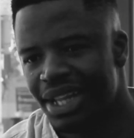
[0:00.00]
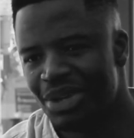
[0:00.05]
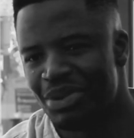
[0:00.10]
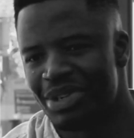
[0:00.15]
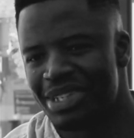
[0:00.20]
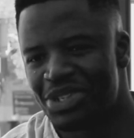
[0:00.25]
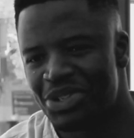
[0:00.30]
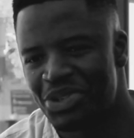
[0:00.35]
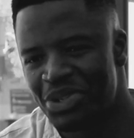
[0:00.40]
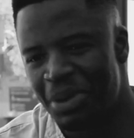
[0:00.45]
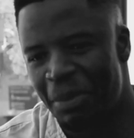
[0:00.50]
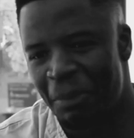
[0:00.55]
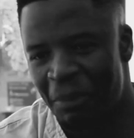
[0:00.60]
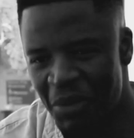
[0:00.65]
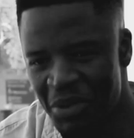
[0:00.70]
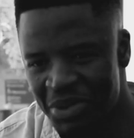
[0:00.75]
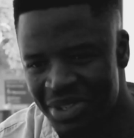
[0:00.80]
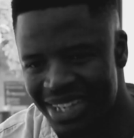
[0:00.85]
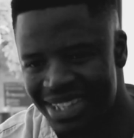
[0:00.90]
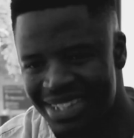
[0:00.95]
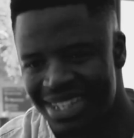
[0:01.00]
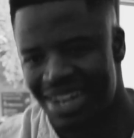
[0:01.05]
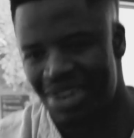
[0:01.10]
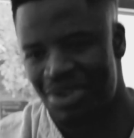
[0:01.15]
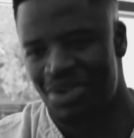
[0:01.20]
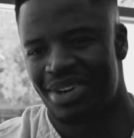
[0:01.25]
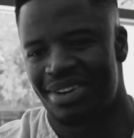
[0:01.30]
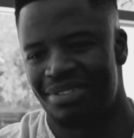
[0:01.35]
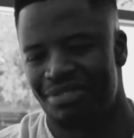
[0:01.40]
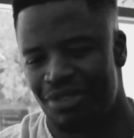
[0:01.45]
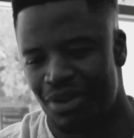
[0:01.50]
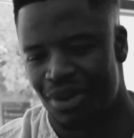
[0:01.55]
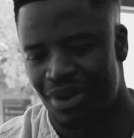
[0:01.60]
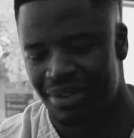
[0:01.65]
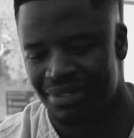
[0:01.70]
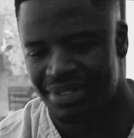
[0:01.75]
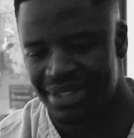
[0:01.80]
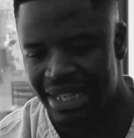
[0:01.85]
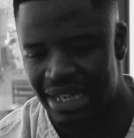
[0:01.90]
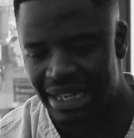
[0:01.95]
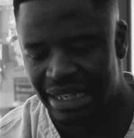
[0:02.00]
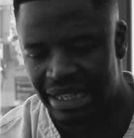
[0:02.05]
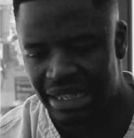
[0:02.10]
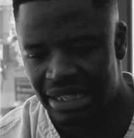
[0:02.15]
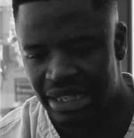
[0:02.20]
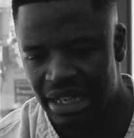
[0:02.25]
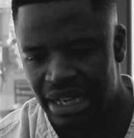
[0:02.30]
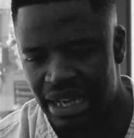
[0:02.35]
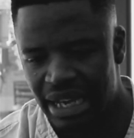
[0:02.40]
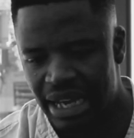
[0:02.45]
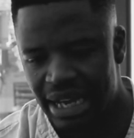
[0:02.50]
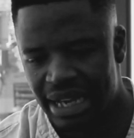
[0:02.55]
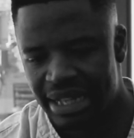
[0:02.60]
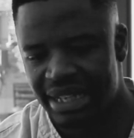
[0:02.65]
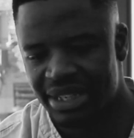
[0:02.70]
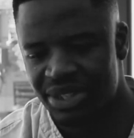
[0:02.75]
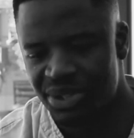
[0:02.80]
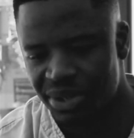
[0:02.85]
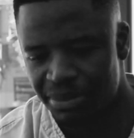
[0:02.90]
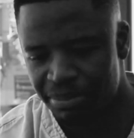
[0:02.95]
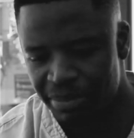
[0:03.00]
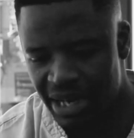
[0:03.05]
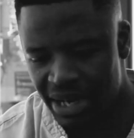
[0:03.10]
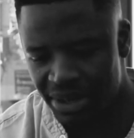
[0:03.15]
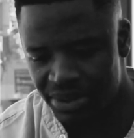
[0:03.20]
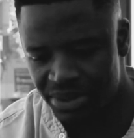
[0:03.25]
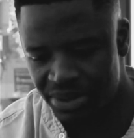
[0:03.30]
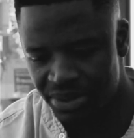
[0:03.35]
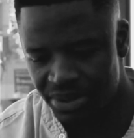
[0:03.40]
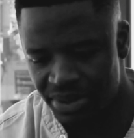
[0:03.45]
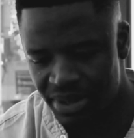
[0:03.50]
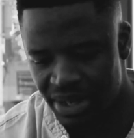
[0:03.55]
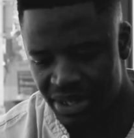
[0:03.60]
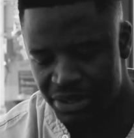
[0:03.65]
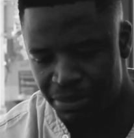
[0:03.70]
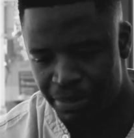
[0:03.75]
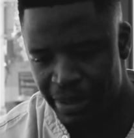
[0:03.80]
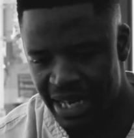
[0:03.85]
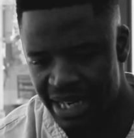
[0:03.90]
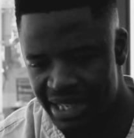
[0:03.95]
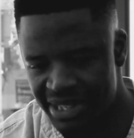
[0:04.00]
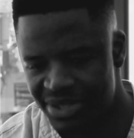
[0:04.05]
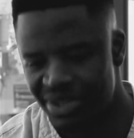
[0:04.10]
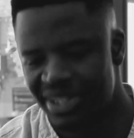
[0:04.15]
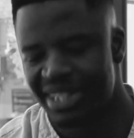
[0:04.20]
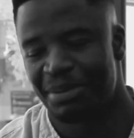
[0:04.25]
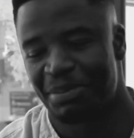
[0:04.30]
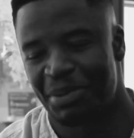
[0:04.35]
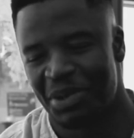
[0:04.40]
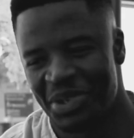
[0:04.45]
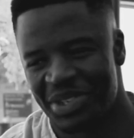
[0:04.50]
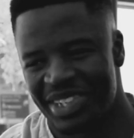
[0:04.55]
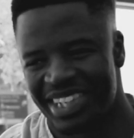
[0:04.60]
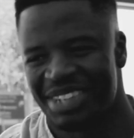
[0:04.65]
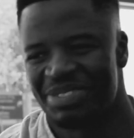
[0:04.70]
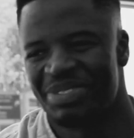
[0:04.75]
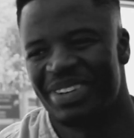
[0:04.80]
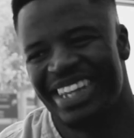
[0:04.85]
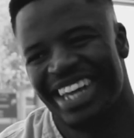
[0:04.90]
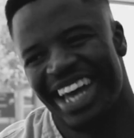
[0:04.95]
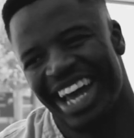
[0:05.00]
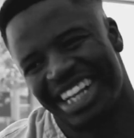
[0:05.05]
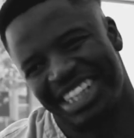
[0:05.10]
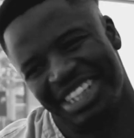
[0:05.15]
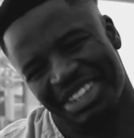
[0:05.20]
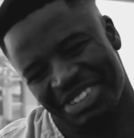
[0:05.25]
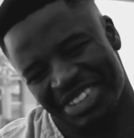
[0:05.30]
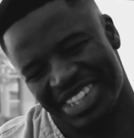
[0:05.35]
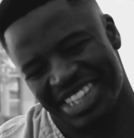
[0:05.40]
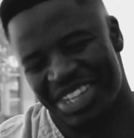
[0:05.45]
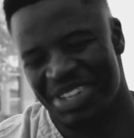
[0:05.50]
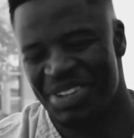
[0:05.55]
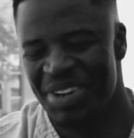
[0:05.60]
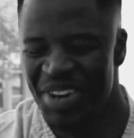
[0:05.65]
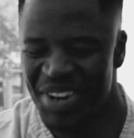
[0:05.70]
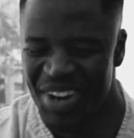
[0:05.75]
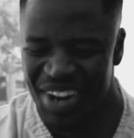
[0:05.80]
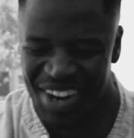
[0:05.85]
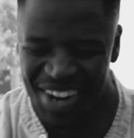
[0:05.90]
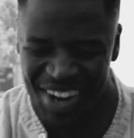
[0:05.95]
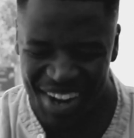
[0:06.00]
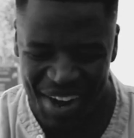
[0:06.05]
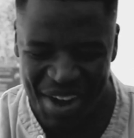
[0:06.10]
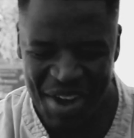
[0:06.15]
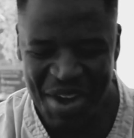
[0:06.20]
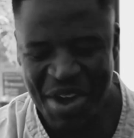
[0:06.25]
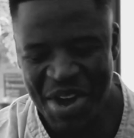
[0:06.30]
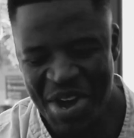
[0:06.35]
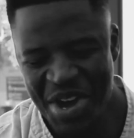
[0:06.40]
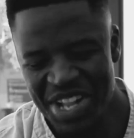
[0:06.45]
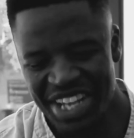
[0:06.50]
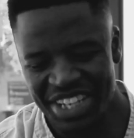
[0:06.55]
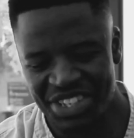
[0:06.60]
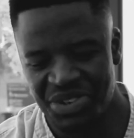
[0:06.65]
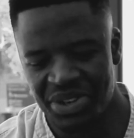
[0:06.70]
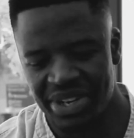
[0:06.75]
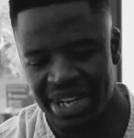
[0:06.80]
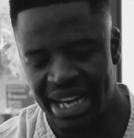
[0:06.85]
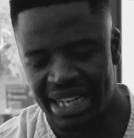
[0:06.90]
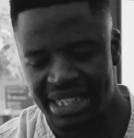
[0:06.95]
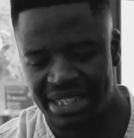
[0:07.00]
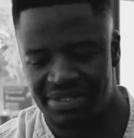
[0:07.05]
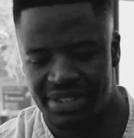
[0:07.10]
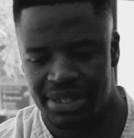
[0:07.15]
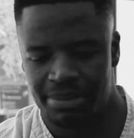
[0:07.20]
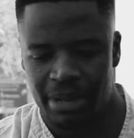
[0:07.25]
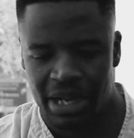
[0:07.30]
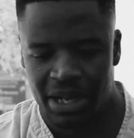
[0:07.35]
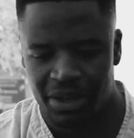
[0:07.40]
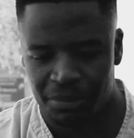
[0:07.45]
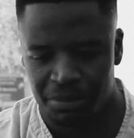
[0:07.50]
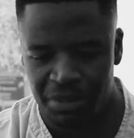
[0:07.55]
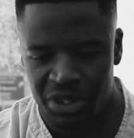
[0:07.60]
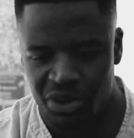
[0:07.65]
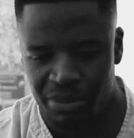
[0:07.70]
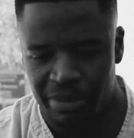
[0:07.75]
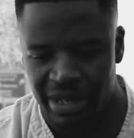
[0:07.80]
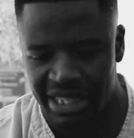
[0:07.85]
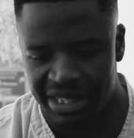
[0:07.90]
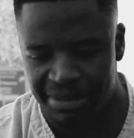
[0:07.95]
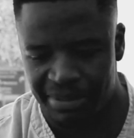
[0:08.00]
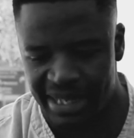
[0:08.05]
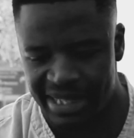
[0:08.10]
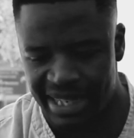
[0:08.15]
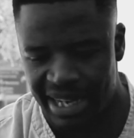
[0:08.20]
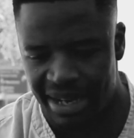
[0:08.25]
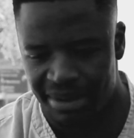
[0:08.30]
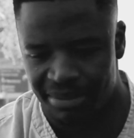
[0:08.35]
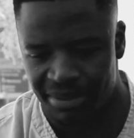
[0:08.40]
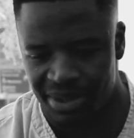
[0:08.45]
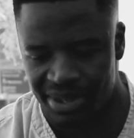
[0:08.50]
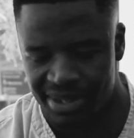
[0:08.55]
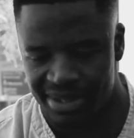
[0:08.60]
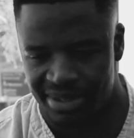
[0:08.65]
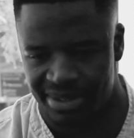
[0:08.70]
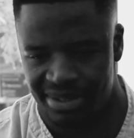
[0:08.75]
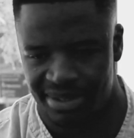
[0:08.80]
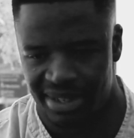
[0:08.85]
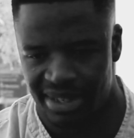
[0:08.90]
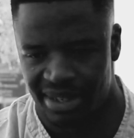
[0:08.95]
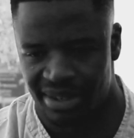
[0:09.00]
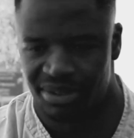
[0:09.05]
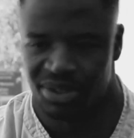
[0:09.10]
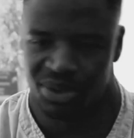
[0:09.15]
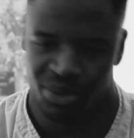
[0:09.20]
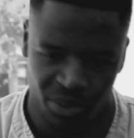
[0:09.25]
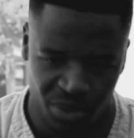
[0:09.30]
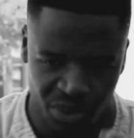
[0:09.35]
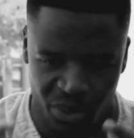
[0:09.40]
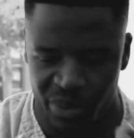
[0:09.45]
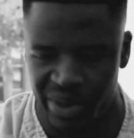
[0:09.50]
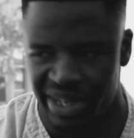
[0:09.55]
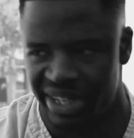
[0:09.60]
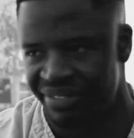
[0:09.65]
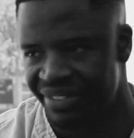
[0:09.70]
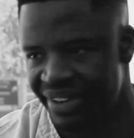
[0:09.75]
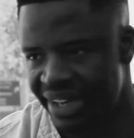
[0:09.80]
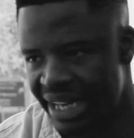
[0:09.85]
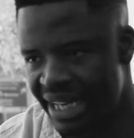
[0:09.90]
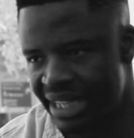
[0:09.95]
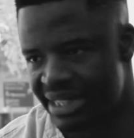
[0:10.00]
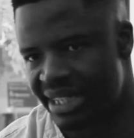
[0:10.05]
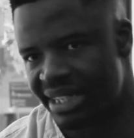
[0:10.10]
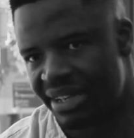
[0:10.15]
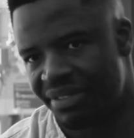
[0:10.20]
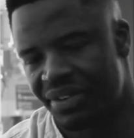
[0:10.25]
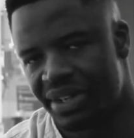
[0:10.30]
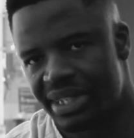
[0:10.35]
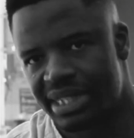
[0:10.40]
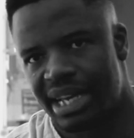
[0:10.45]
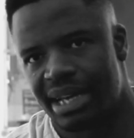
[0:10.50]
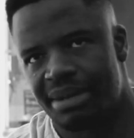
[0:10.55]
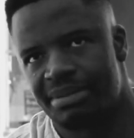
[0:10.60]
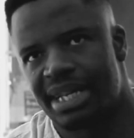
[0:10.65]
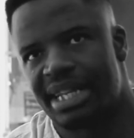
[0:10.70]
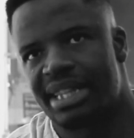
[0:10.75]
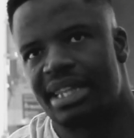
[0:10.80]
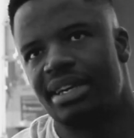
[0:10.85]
There was a student protest and I got involved, and that taught me how to balance, not the protest but the activism. The student activism helped me to manage my time, because you wear different hats at different times.